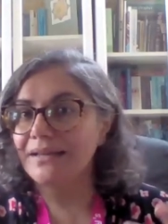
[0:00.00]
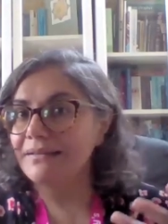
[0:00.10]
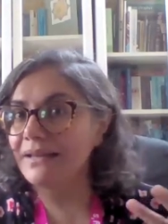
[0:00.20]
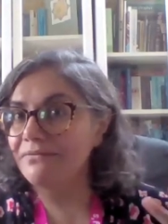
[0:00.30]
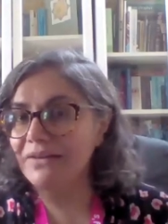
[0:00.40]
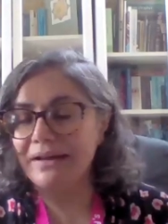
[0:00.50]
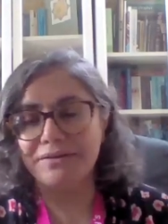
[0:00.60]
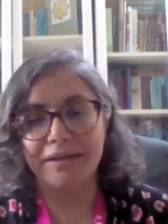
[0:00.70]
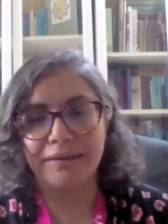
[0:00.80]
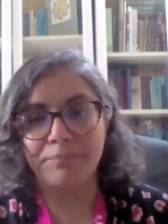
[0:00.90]
they found
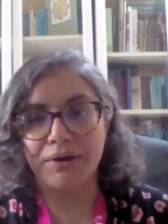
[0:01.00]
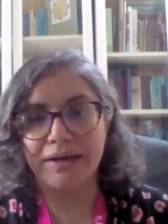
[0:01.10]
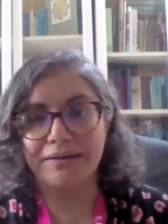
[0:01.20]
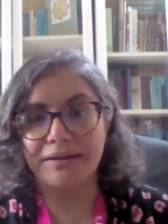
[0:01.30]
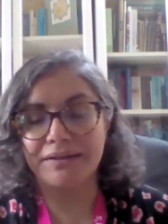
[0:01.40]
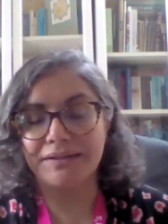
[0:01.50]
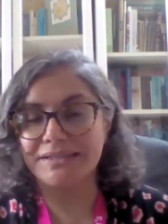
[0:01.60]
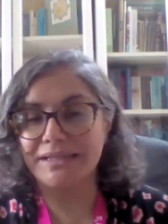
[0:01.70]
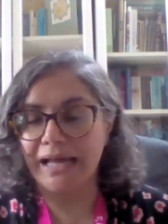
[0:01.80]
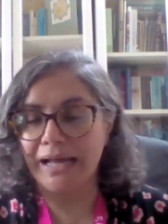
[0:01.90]
out they're
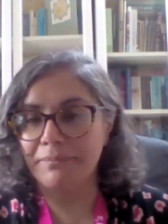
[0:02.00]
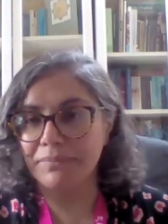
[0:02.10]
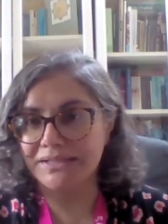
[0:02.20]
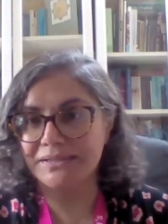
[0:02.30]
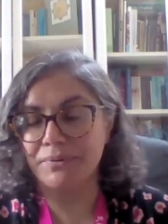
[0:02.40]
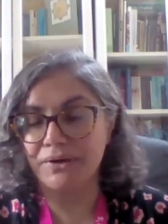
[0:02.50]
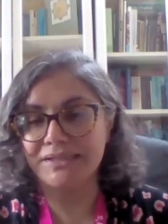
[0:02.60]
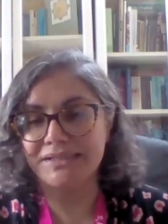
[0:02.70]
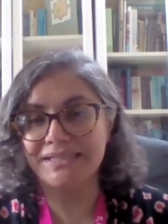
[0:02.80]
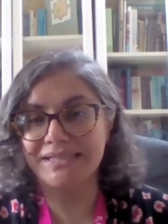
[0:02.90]
pregnant because a
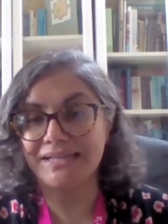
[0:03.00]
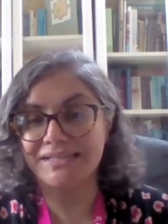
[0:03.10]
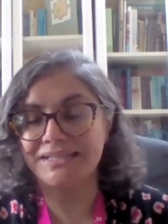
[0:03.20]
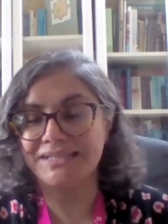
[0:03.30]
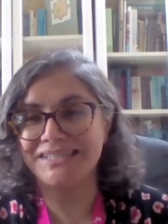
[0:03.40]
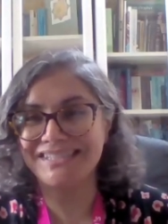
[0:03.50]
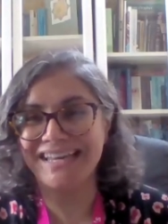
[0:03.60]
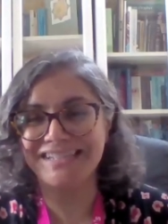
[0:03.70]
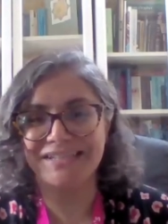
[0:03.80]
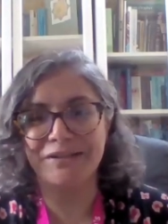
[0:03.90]
pregnancy test has
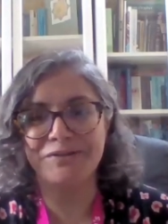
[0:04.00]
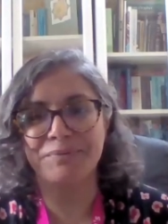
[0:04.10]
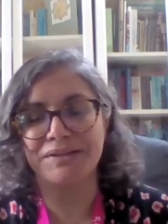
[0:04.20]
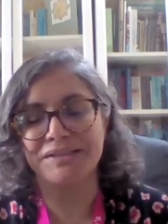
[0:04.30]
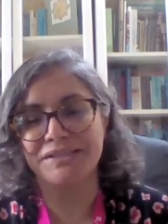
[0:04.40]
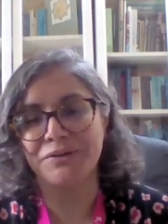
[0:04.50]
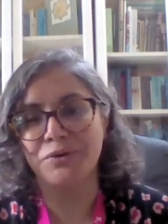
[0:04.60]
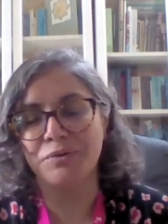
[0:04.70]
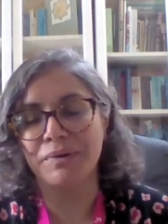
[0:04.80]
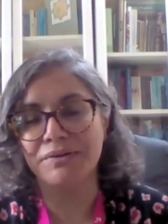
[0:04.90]
detected those pregnancy
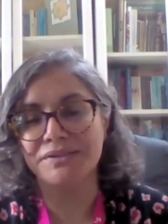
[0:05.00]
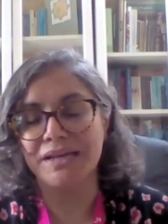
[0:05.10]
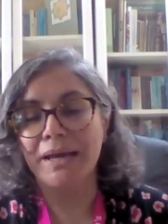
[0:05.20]
hormones,